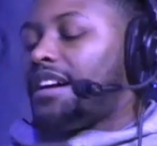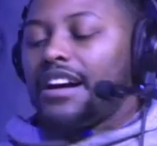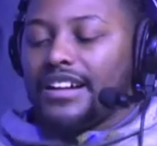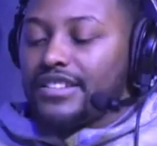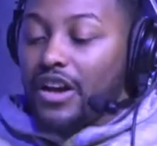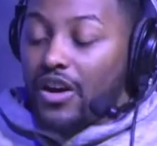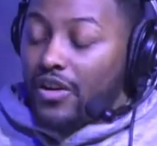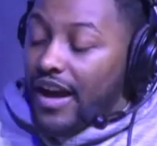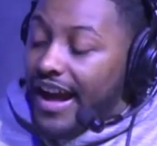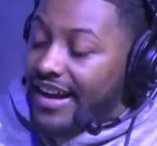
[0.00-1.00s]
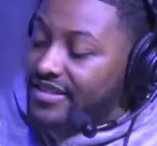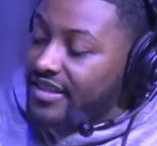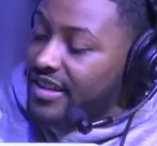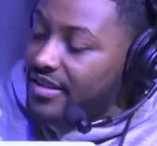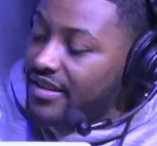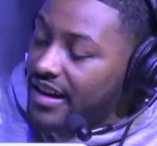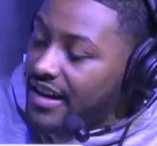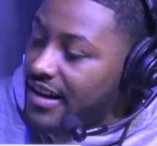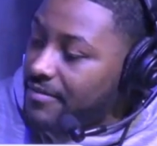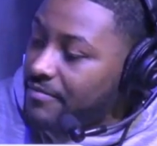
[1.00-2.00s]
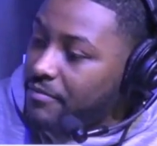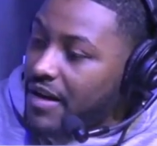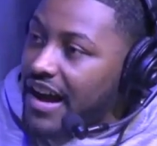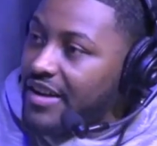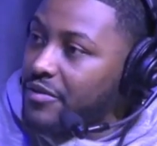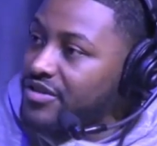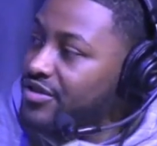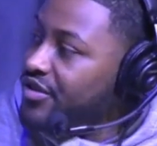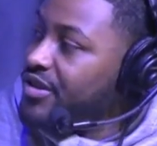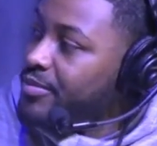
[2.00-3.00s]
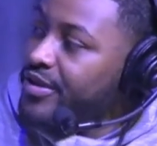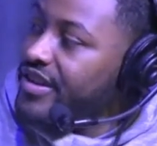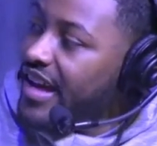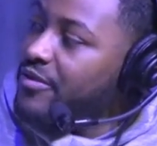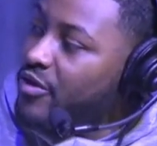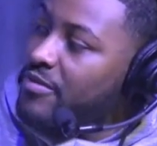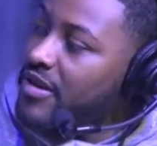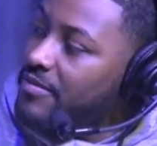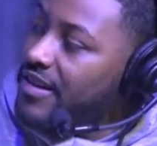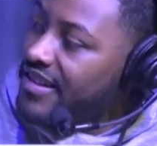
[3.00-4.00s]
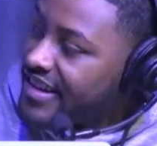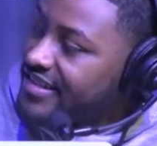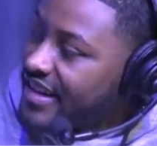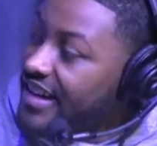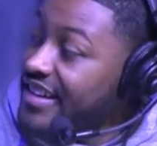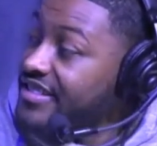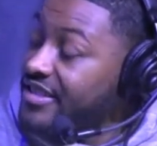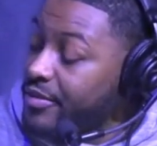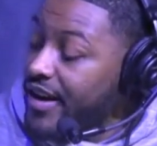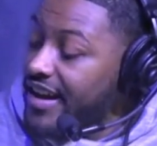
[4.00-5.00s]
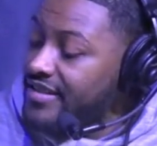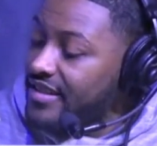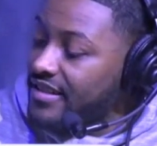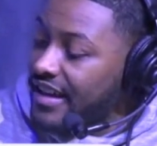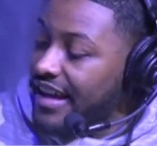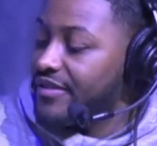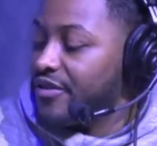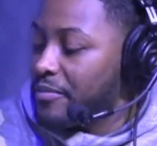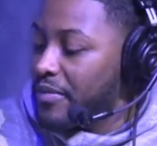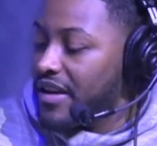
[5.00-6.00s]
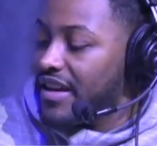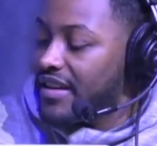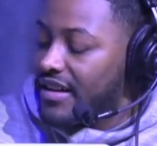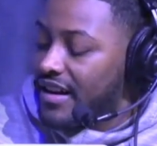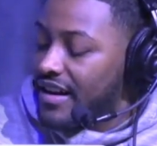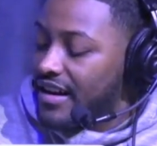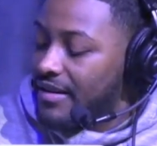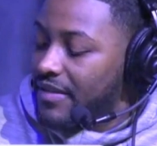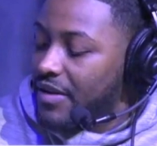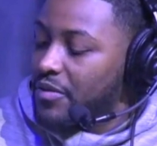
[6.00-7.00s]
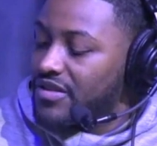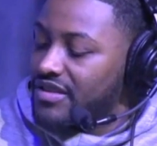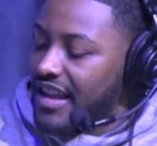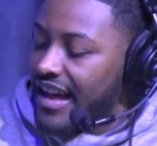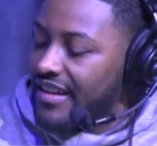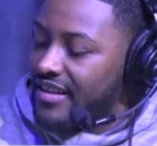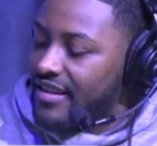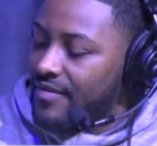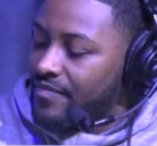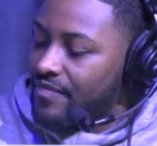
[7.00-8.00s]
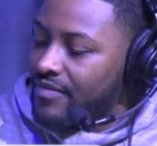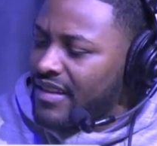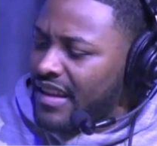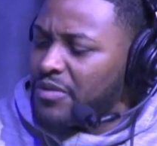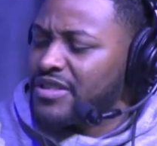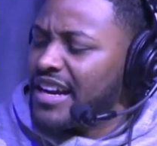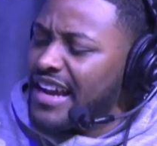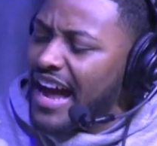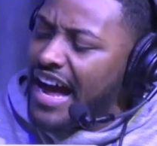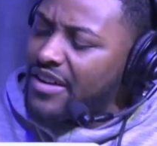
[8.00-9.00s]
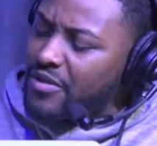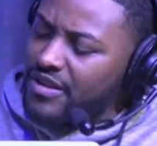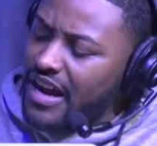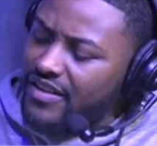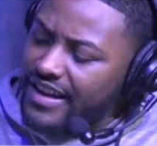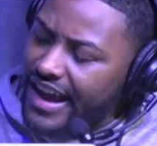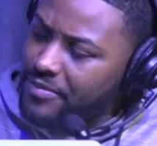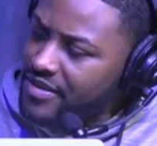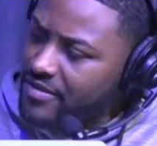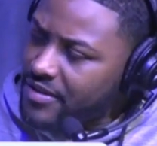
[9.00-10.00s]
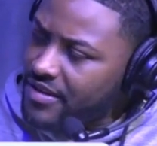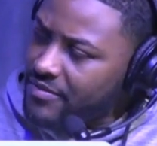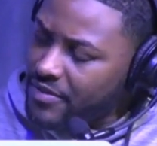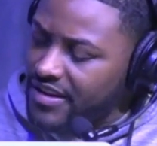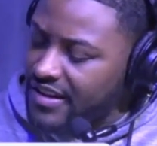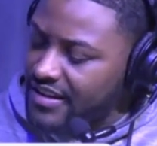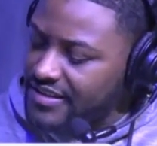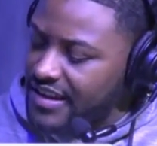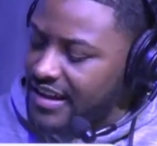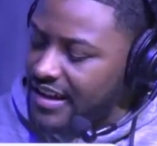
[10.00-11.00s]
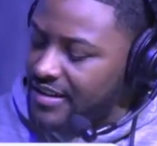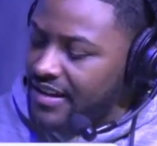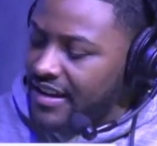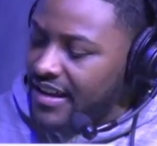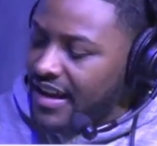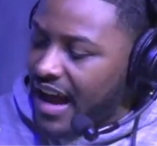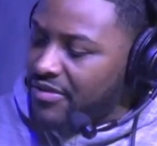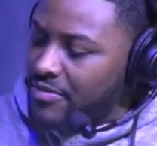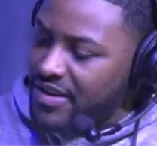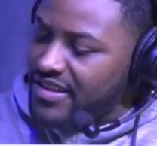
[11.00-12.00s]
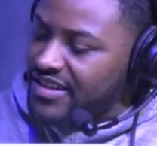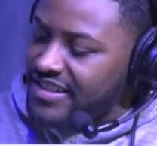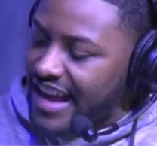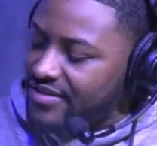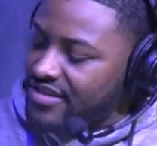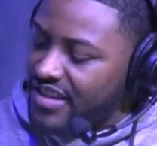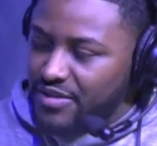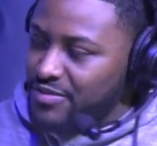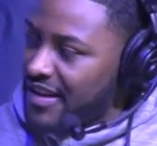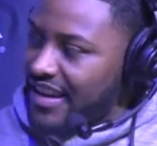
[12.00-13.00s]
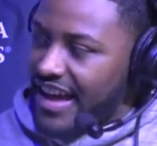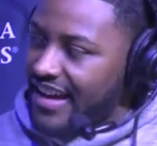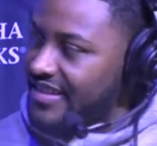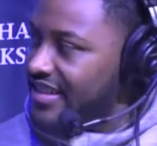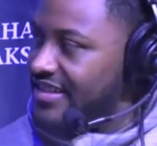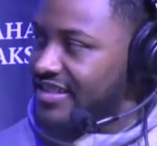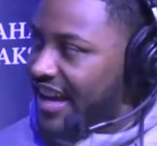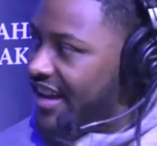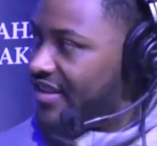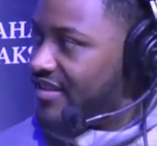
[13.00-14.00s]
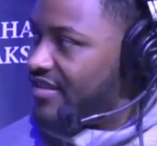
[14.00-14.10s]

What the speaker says: No, actually, mine was doing a pregame warm-up against Nebraska. And for me, it was kind of awkward how it happened to me because I was a bit nostalgic. It was my last in-state,